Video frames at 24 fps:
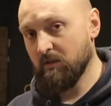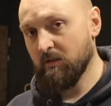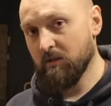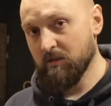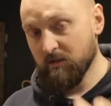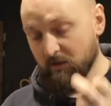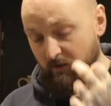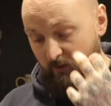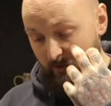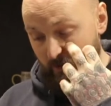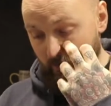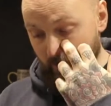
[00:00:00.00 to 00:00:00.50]

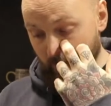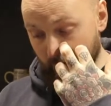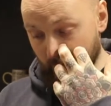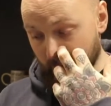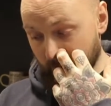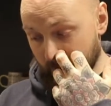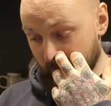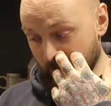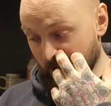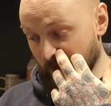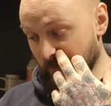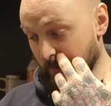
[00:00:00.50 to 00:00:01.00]
So it shouldn't
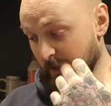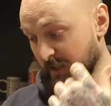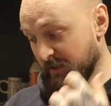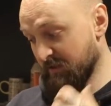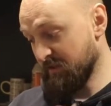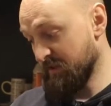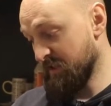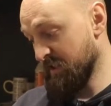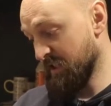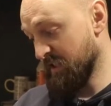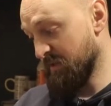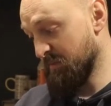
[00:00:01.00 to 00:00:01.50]
be too big
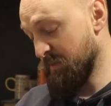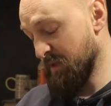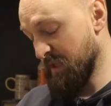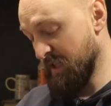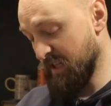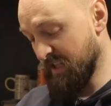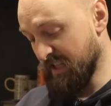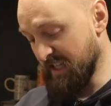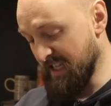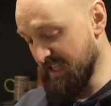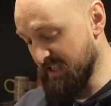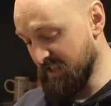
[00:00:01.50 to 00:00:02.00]
of a deal,
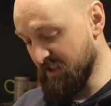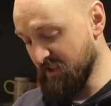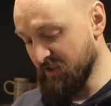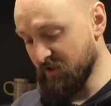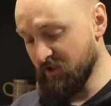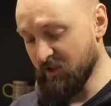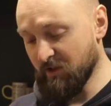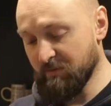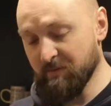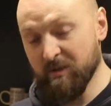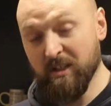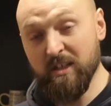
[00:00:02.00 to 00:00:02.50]
and I guess it
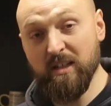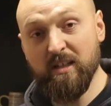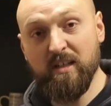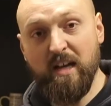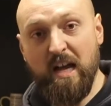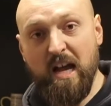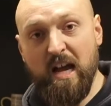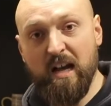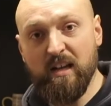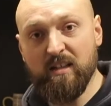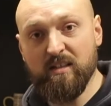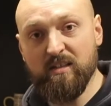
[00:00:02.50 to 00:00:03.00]
stops it
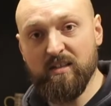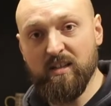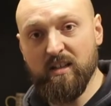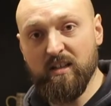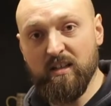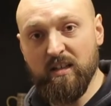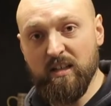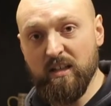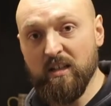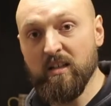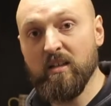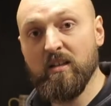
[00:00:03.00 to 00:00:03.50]

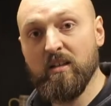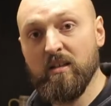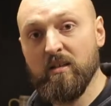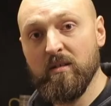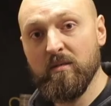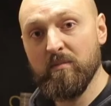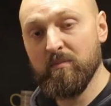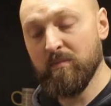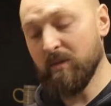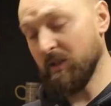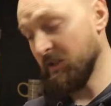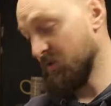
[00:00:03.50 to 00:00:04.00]
accidentally
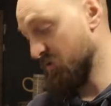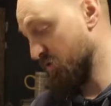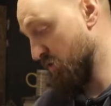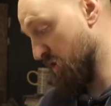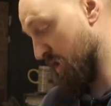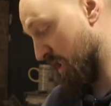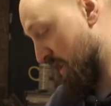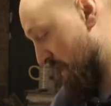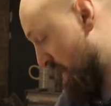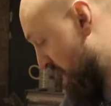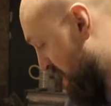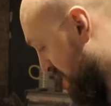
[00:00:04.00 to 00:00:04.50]
being
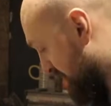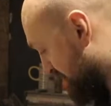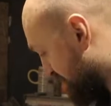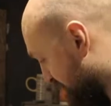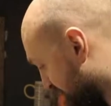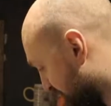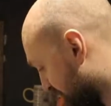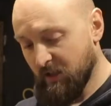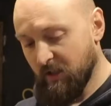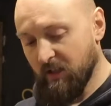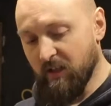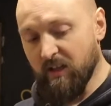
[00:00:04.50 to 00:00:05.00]
triggered.
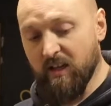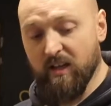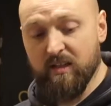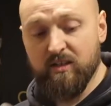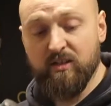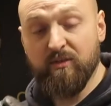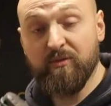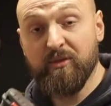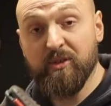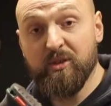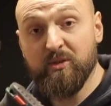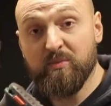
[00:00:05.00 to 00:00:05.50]
It
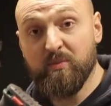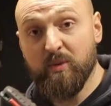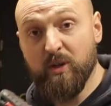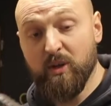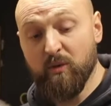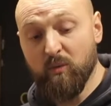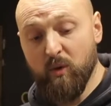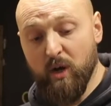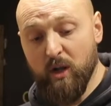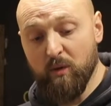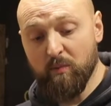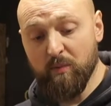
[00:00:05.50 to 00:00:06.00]
actually feels
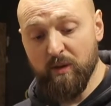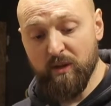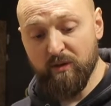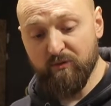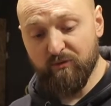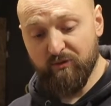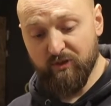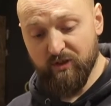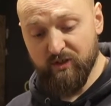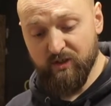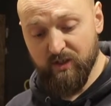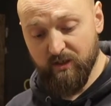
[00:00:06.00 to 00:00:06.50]
pretty well built
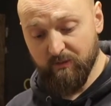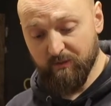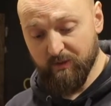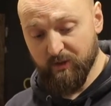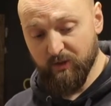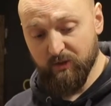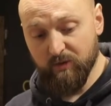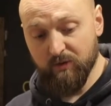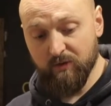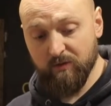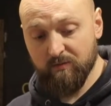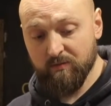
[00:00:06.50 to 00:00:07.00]
for a cheap
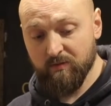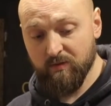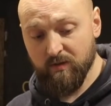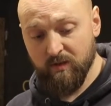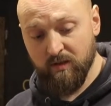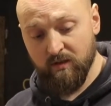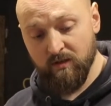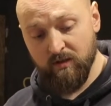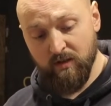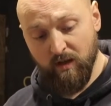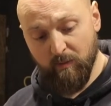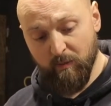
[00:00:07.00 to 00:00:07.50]
tool.
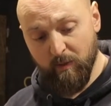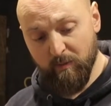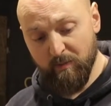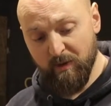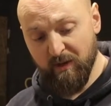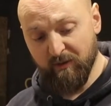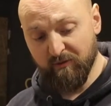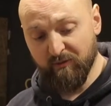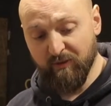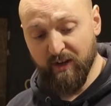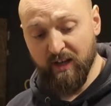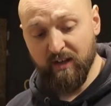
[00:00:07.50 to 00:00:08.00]
I'm a
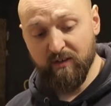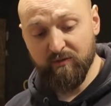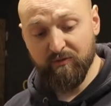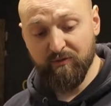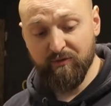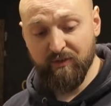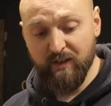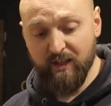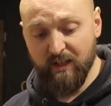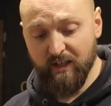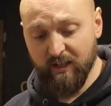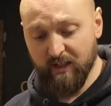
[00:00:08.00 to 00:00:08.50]
big fan
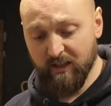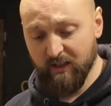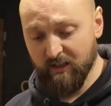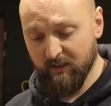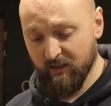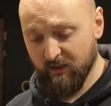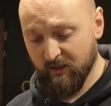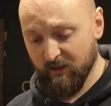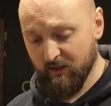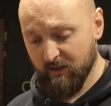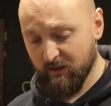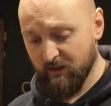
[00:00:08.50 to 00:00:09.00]
of the
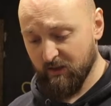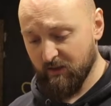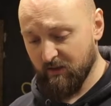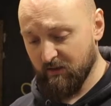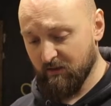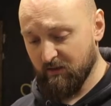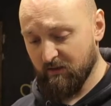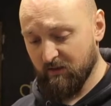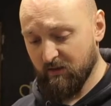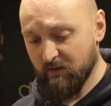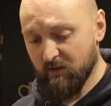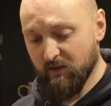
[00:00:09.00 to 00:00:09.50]

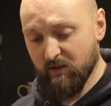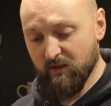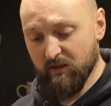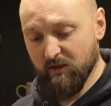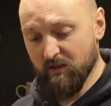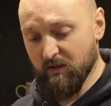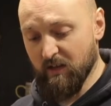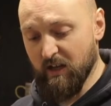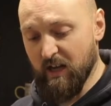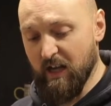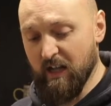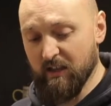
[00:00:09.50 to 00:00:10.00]

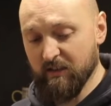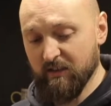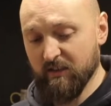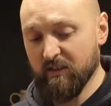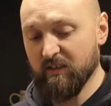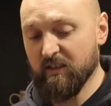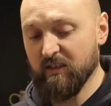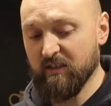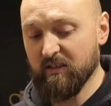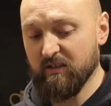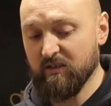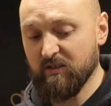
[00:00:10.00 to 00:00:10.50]
Aldi
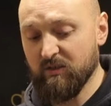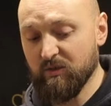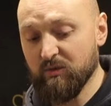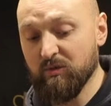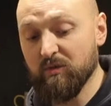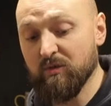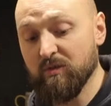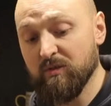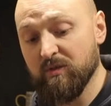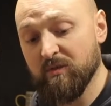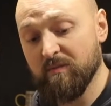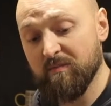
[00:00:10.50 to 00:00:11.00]
and Lidl
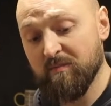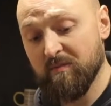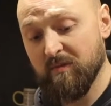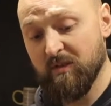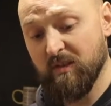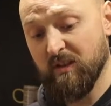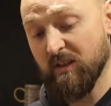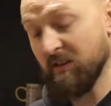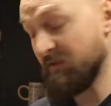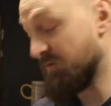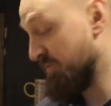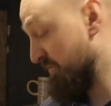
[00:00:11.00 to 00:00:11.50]
tools.
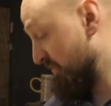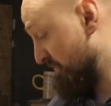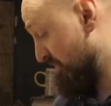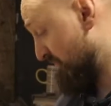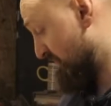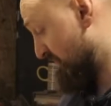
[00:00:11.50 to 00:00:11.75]
They've